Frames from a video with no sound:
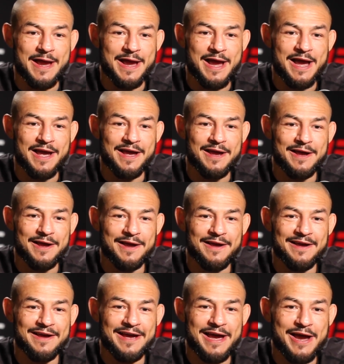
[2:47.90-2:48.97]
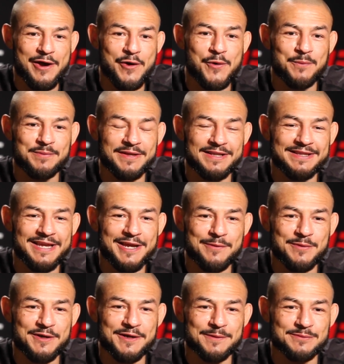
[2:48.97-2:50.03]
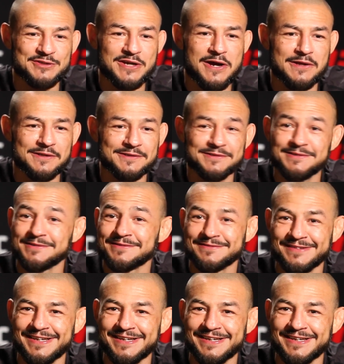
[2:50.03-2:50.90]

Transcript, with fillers: I I, I hope that they become scholars.